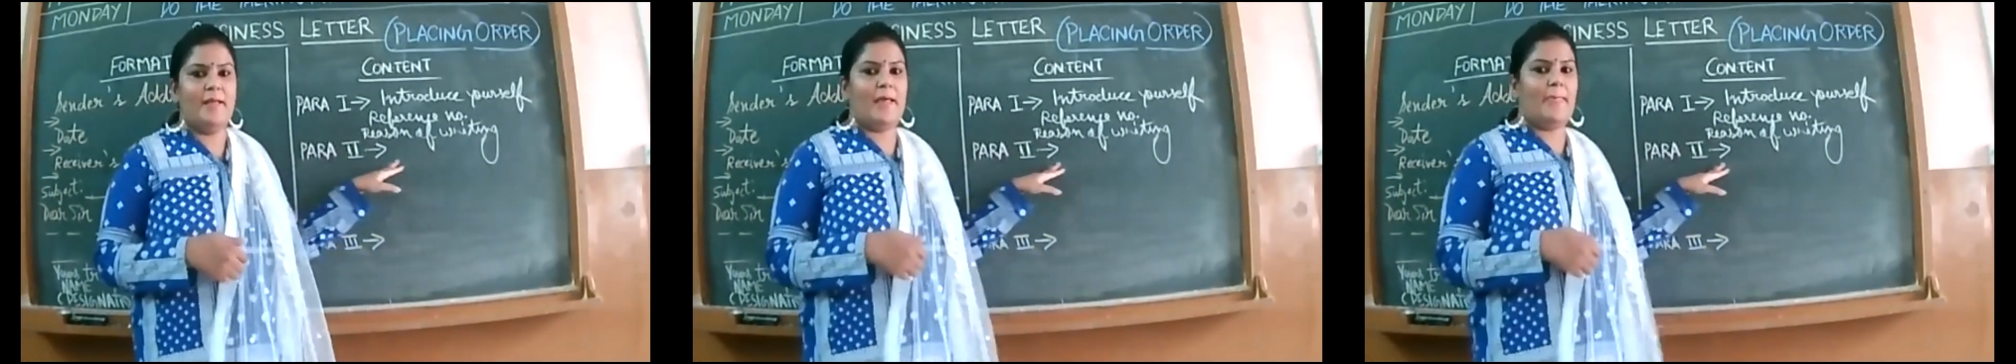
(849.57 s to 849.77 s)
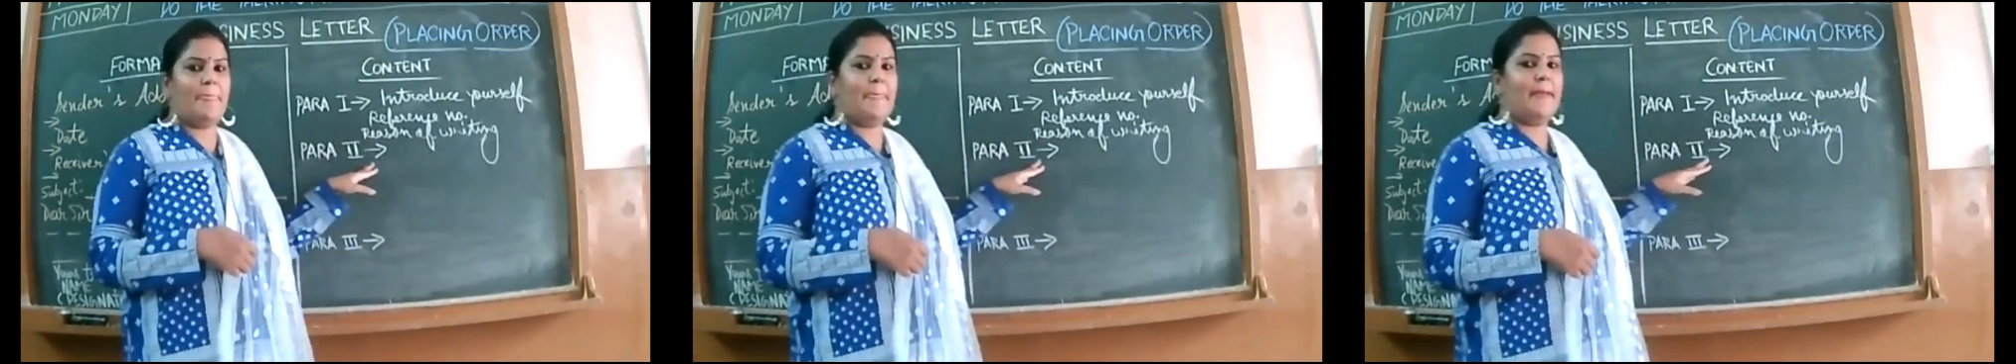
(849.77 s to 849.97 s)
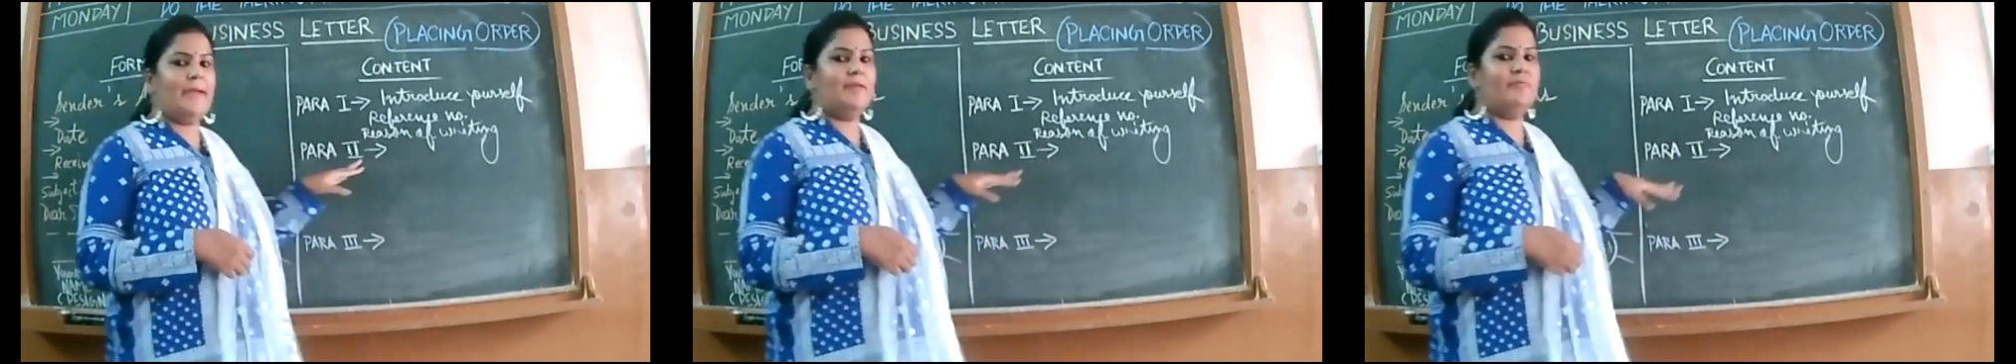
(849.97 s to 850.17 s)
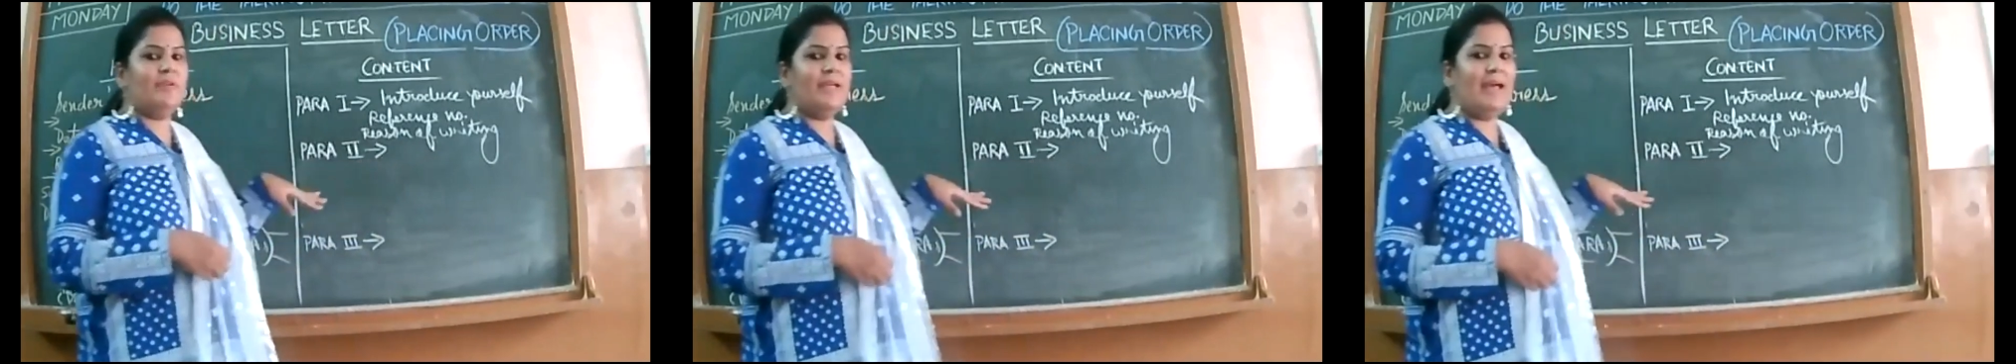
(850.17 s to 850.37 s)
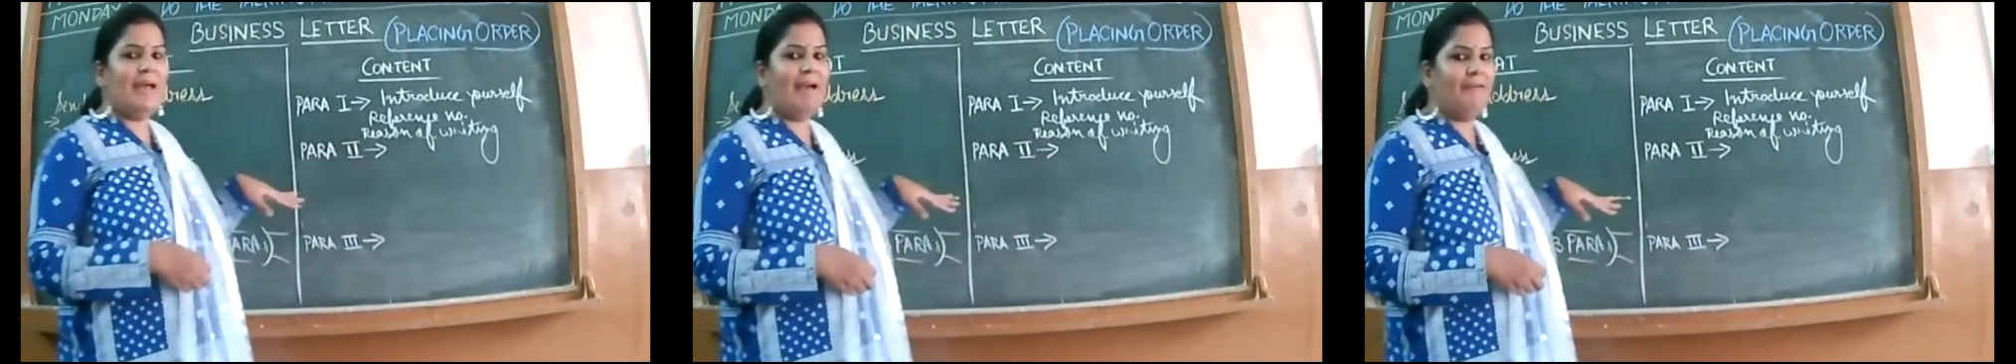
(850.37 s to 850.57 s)
And then
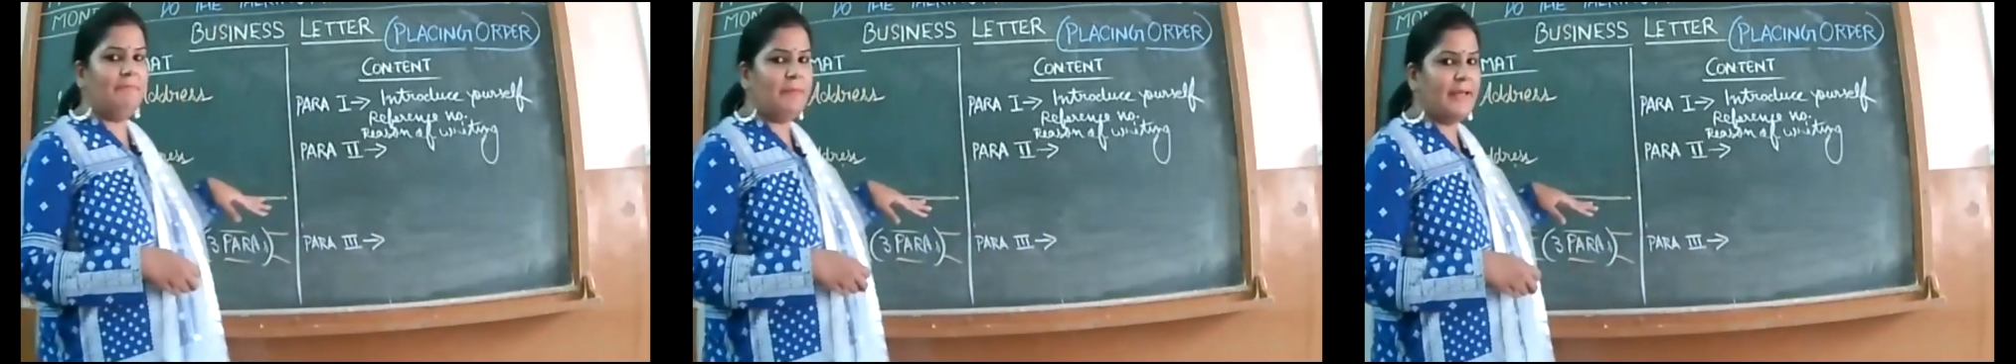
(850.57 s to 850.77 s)
we have